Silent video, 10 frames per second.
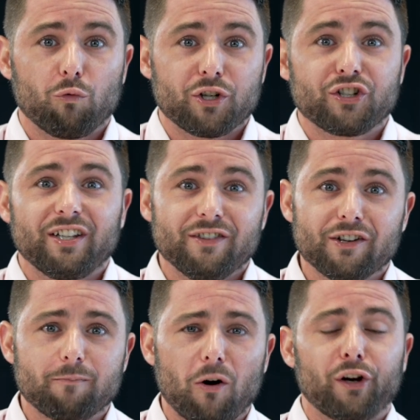which in
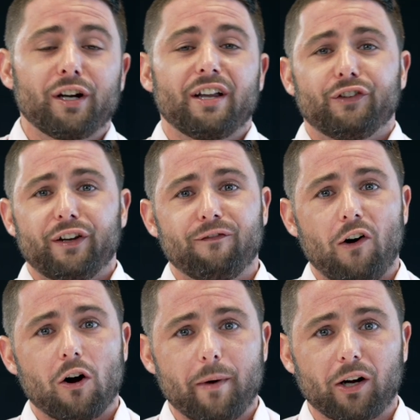this market is a
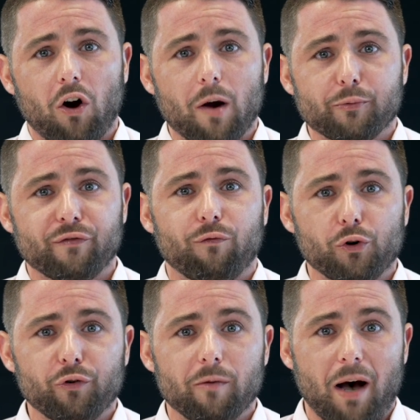far better option
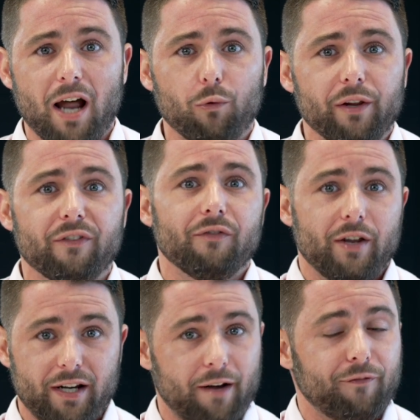for you to buy with
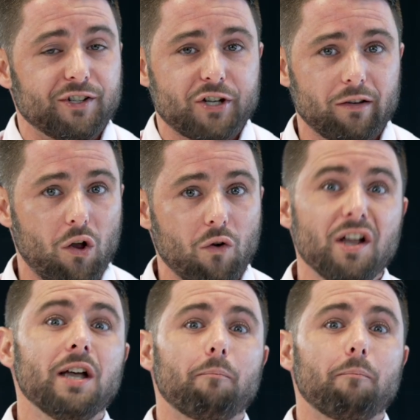than an FHA loan.